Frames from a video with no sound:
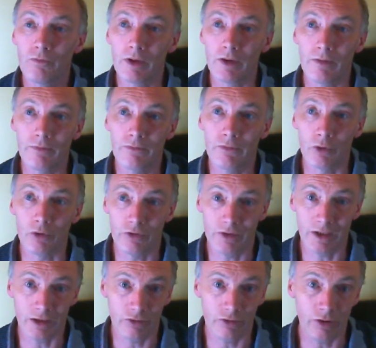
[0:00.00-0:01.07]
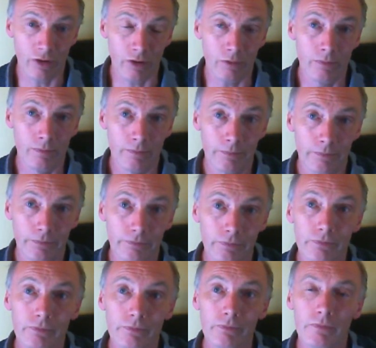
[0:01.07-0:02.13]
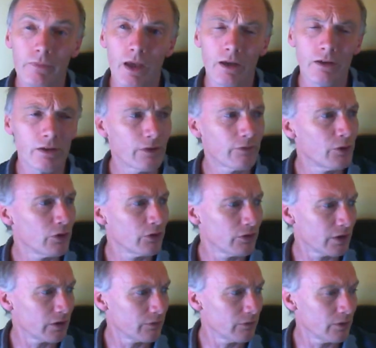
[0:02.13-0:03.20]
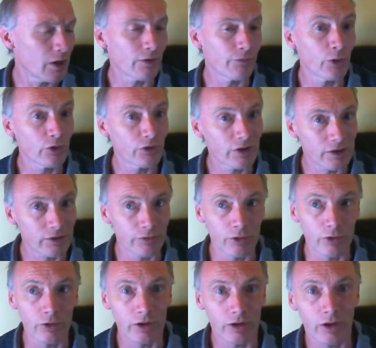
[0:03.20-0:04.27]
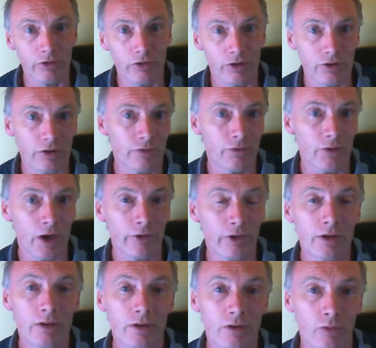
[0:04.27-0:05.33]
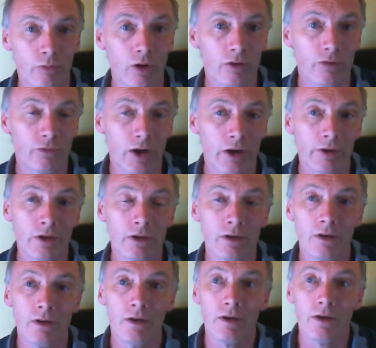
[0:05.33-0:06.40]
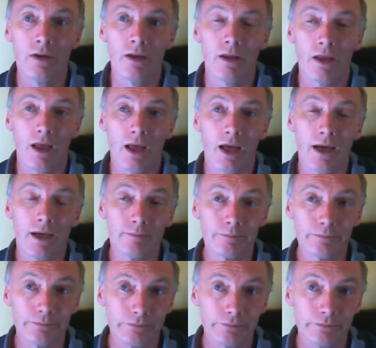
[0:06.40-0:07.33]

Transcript: the 462. Is it the 46? No, the 464 that goes to New Ferry or Rock Ferry. That